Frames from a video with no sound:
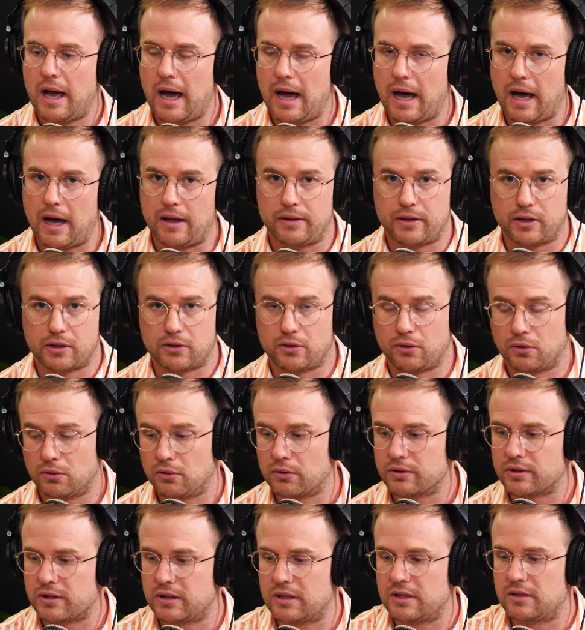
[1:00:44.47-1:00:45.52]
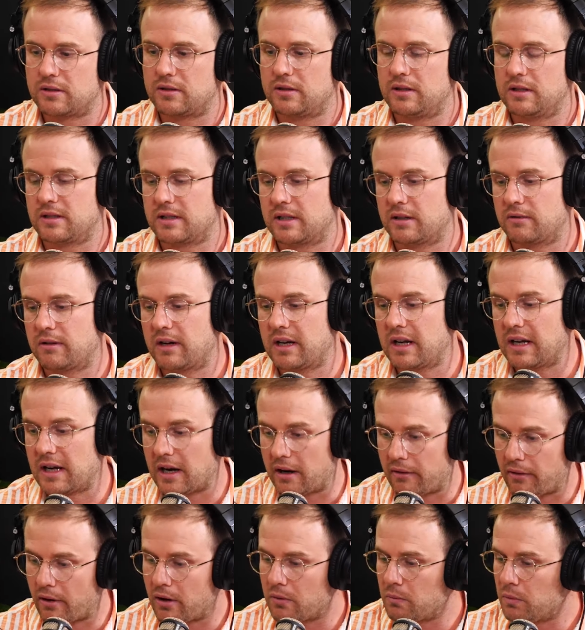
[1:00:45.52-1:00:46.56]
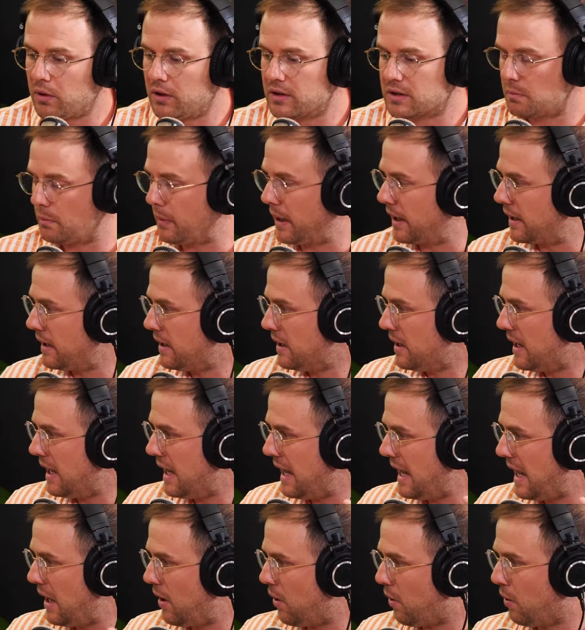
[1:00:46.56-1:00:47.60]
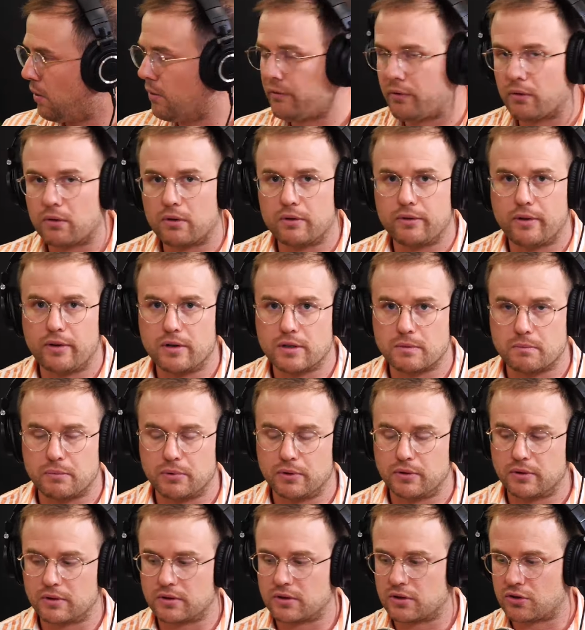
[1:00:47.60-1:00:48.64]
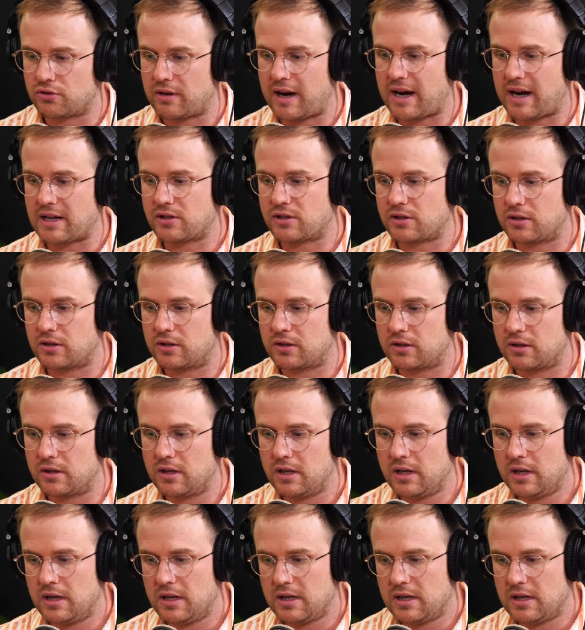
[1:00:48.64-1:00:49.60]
uh, the course and into the accelerator in our own words, but all four of those books, Traction,